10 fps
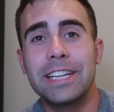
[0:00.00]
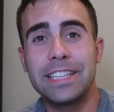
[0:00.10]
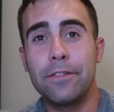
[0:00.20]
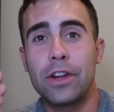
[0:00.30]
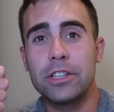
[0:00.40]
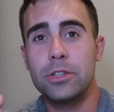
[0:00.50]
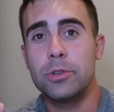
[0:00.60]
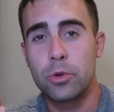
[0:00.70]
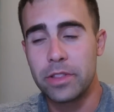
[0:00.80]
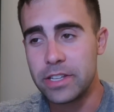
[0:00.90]
Like I said, if you guys do
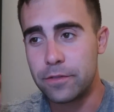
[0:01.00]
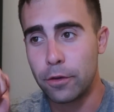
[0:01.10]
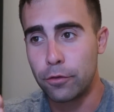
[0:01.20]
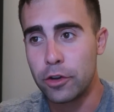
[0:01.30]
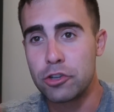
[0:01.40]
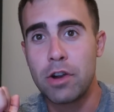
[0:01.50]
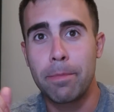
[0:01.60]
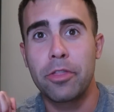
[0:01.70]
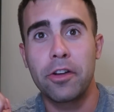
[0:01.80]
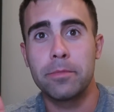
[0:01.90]
enjoy these, feel free to
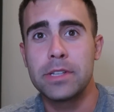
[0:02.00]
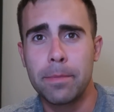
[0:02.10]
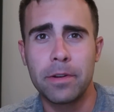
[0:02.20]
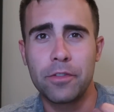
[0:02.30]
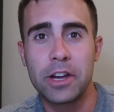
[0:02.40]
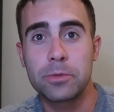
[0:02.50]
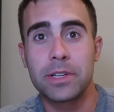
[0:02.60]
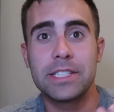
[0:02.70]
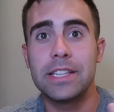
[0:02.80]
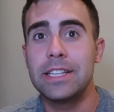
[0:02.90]
drop a thumbs up. And if you guys
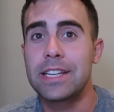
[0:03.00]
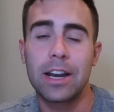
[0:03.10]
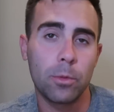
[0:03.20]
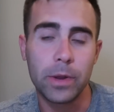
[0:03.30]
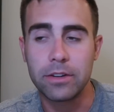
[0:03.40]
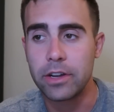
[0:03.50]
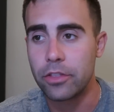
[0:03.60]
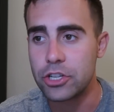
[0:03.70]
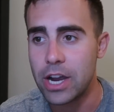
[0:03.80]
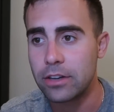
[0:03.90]
want to see these kind of weekly
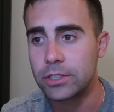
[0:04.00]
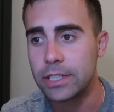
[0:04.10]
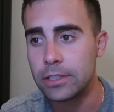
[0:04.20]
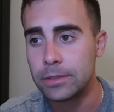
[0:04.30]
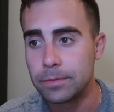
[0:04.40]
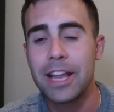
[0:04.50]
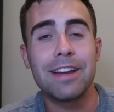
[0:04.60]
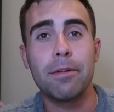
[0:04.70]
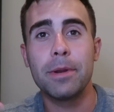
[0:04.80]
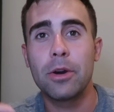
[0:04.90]
on the channel still. And
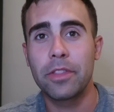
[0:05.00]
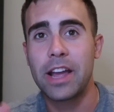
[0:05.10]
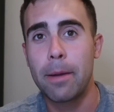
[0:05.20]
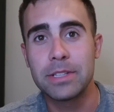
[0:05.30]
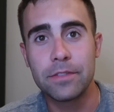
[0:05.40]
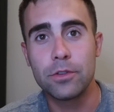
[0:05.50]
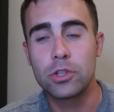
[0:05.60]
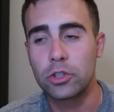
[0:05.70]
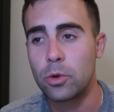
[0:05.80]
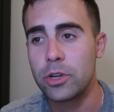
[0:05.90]
yeah, let me know in the comments if you
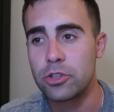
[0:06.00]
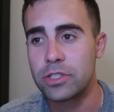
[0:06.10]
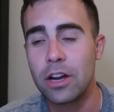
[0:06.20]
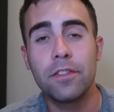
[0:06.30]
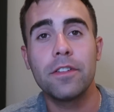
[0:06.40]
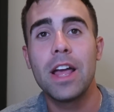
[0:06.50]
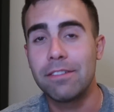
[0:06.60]
took the quiz yourself.